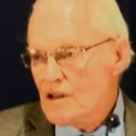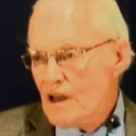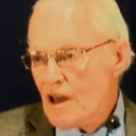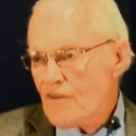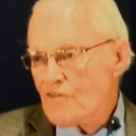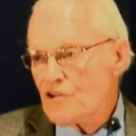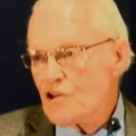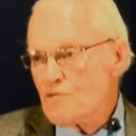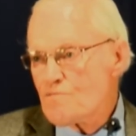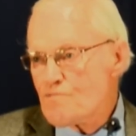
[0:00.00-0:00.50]

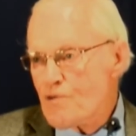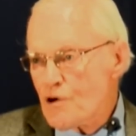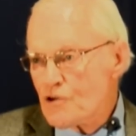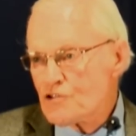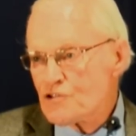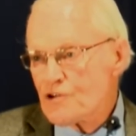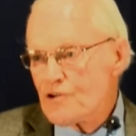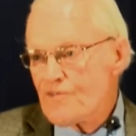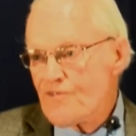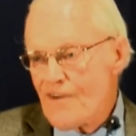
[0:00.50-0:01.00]
If you
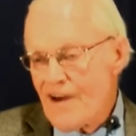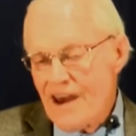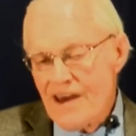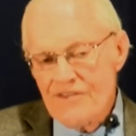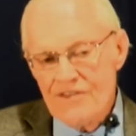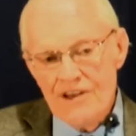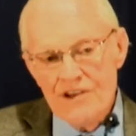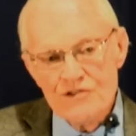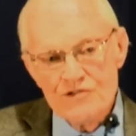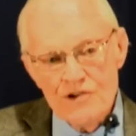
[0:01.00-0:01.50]
put your
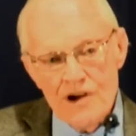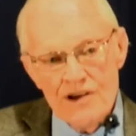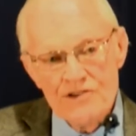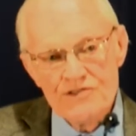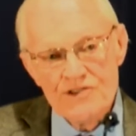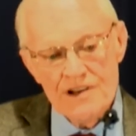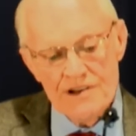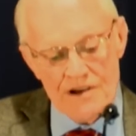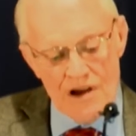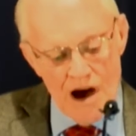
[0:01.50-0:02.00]
faith and
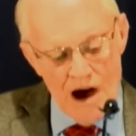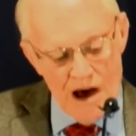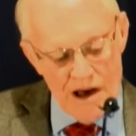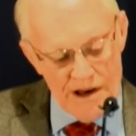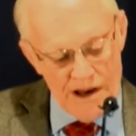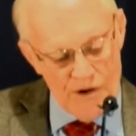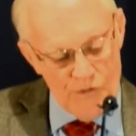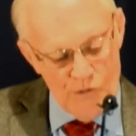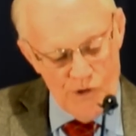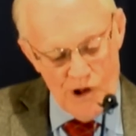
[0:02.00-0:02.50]
trust in
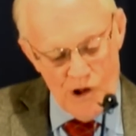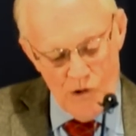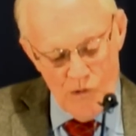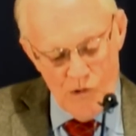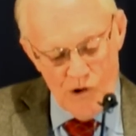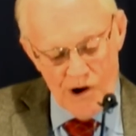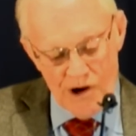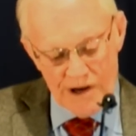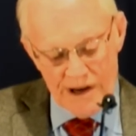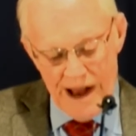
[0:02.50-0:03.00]
God, it will
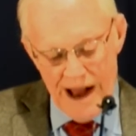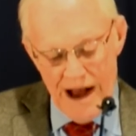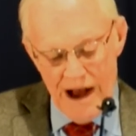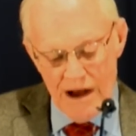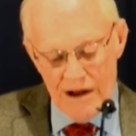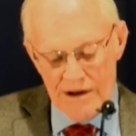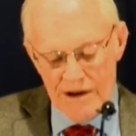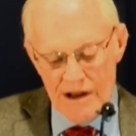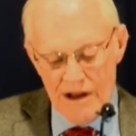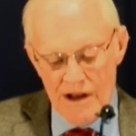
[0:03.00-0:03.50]
work
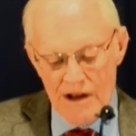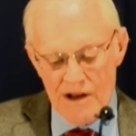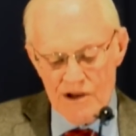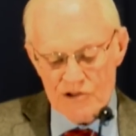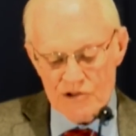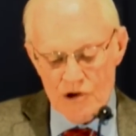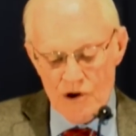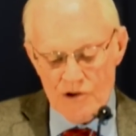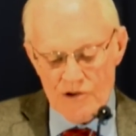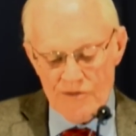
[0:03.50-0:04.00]
out.
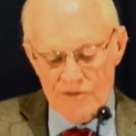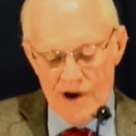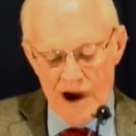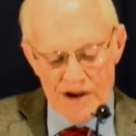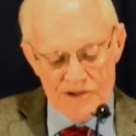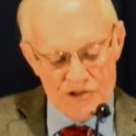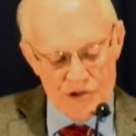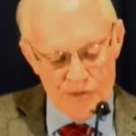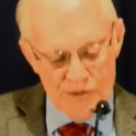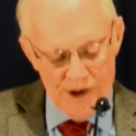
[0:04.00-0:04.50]
So you've
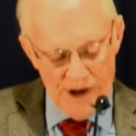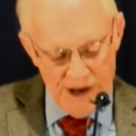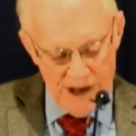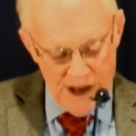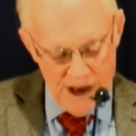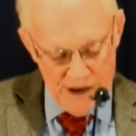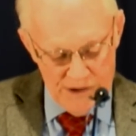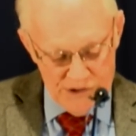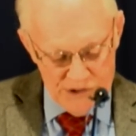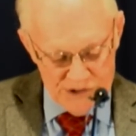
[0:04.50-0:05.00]
got to really
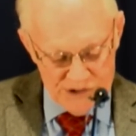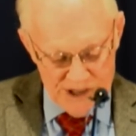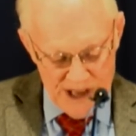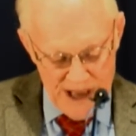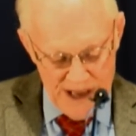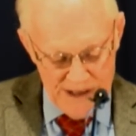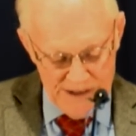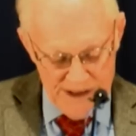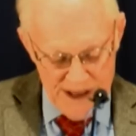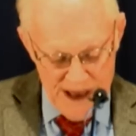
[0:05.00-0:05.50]

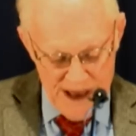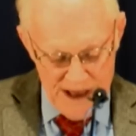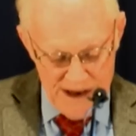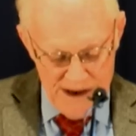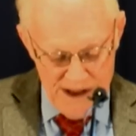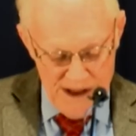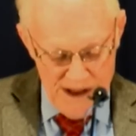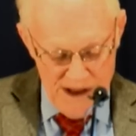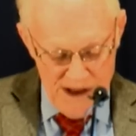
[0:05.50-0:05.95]
understand that.